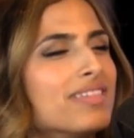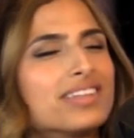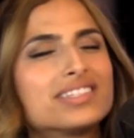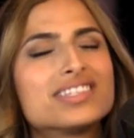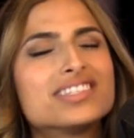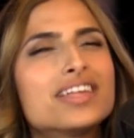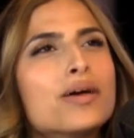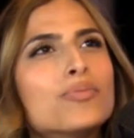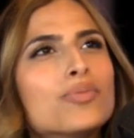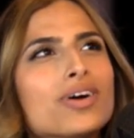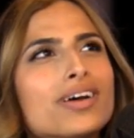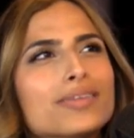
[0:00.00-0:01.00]
that
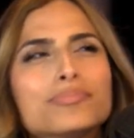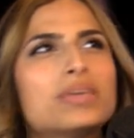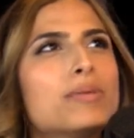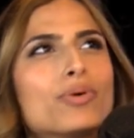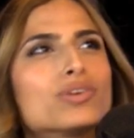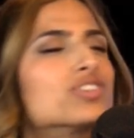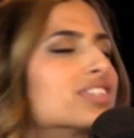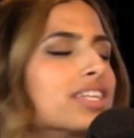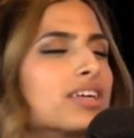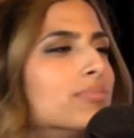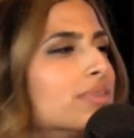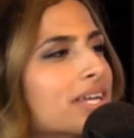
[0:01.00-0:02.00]
someone people are just
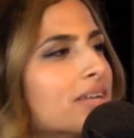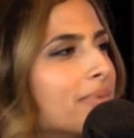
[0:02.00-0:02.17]
going to complain